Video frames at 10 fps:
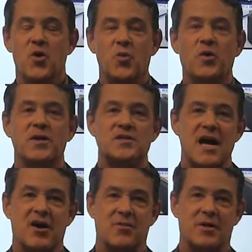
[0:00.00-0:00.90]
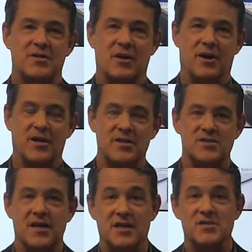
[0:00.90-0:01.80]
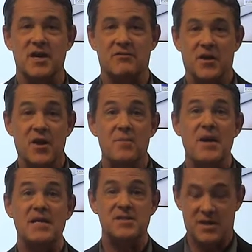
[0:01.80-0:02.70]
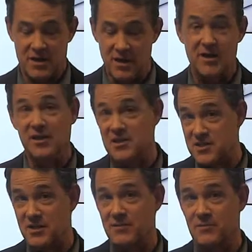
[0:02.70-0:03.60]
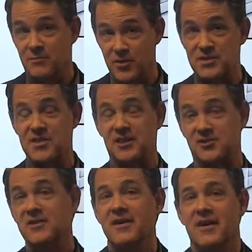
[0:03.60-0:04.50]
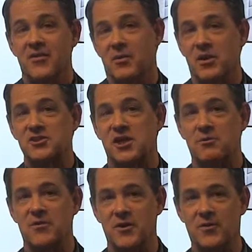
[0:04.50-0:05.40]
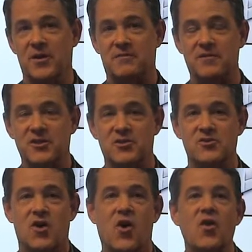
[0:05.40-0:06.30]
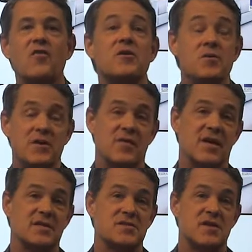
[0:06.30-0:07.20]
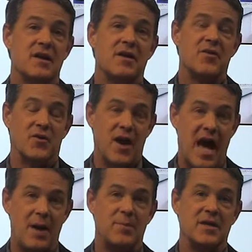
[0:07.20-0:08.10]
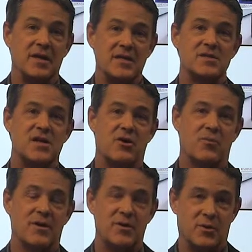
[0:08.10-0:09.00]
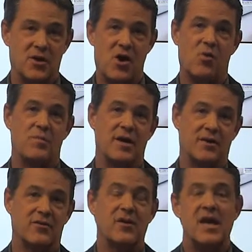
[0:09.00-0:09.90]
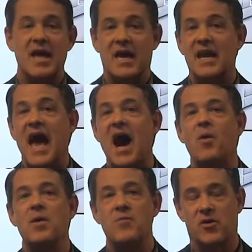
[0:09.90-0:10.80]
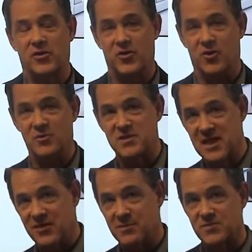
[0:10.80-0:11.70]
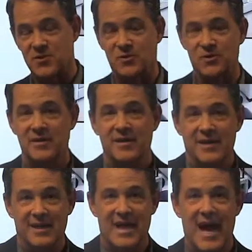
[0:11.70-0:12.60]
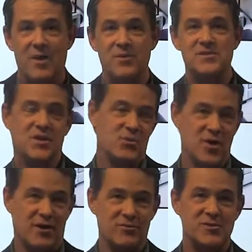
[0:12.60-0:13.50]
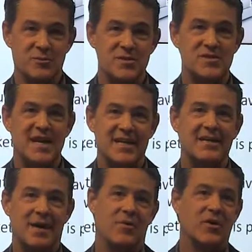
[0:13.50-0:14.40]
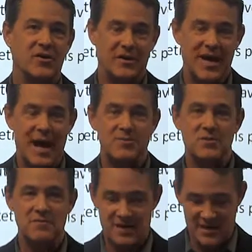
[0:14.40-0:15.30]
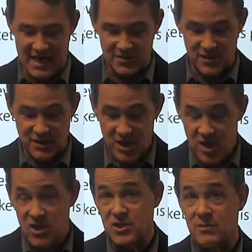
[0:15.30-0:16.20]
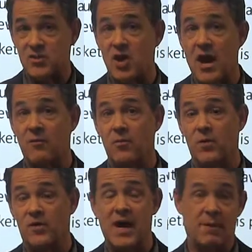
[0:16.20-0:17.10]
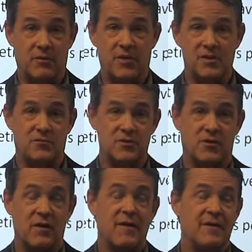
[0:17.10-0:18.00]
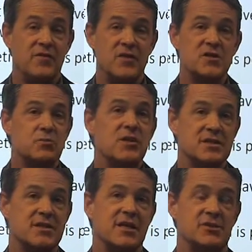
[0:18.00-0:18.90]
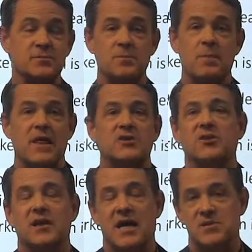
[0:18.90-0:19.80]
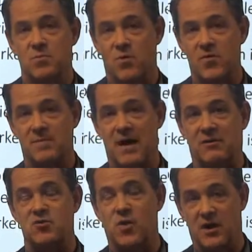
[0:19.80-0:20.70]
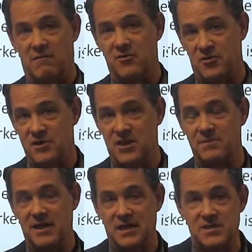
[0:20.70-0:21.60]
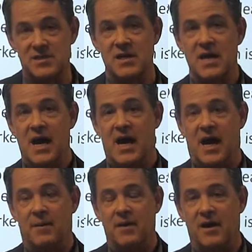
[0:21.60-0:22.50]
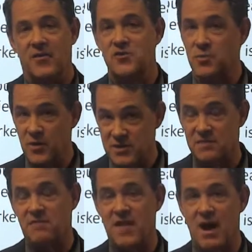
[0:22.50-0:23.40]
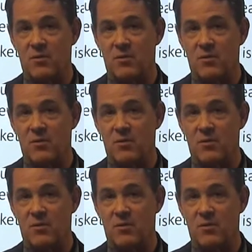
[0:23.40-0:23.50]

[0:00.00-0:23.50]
We're in Sacramento, and I just discovered an amazing listing presentation that I want to share with you, and it features all the unique things that are happening in Sacramento at Coldwell Banker and how we market homes to get them sold and how we set the records that we set in that market. Absolutely fantastic. So I'm going to start out with a couple things. First of all, this presentation shouldn't last more than about 12, 13 minutes. And there's a reason for that.